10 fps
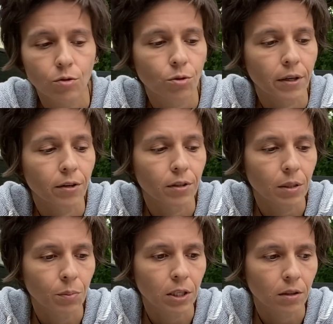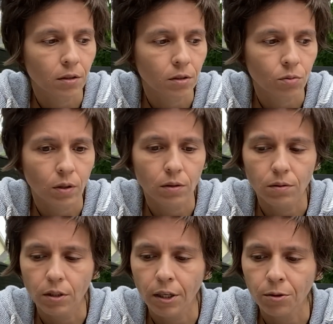triggering me in this one,
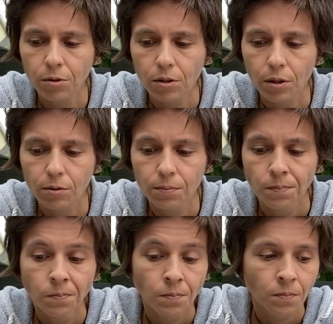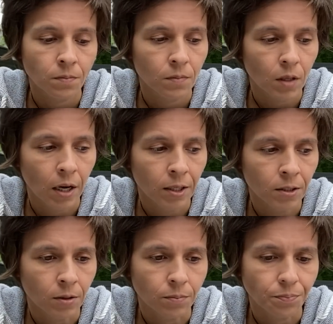you know, so I don't
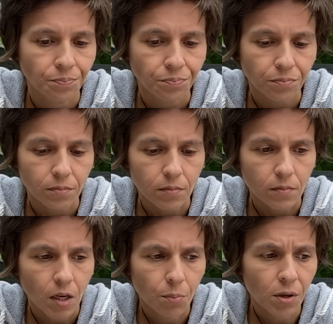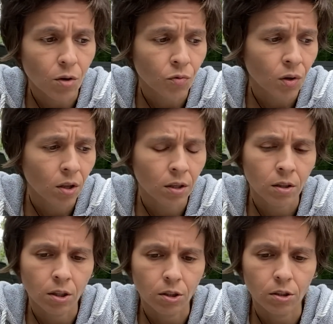know, but overall it
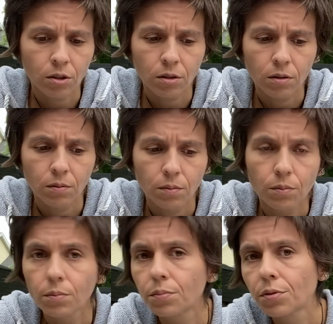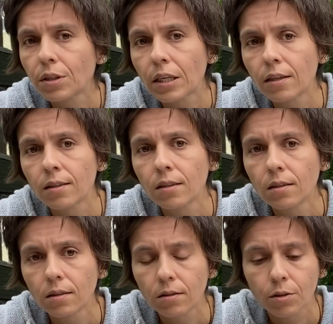looks pretty
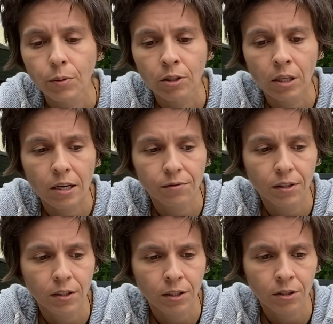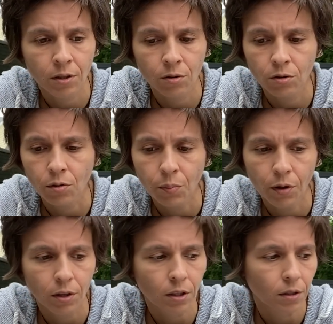good. There's been a lot of healing done on your
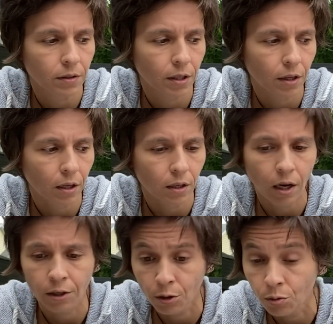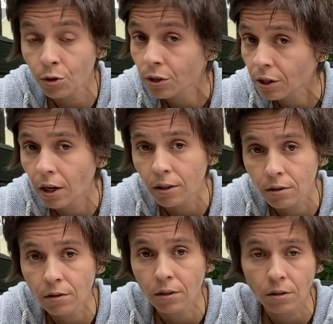part that I know you can
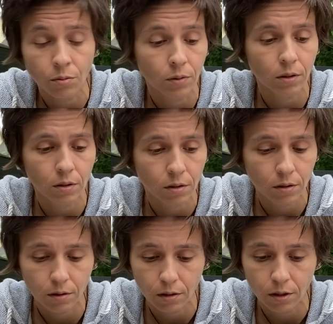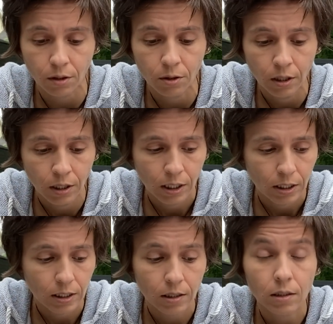handle this one. This is, you know,
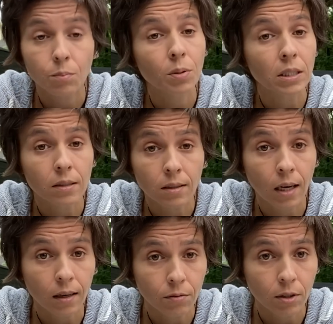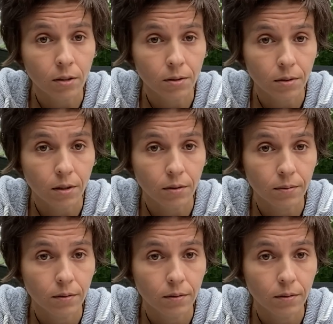this is a piece of cake for you, so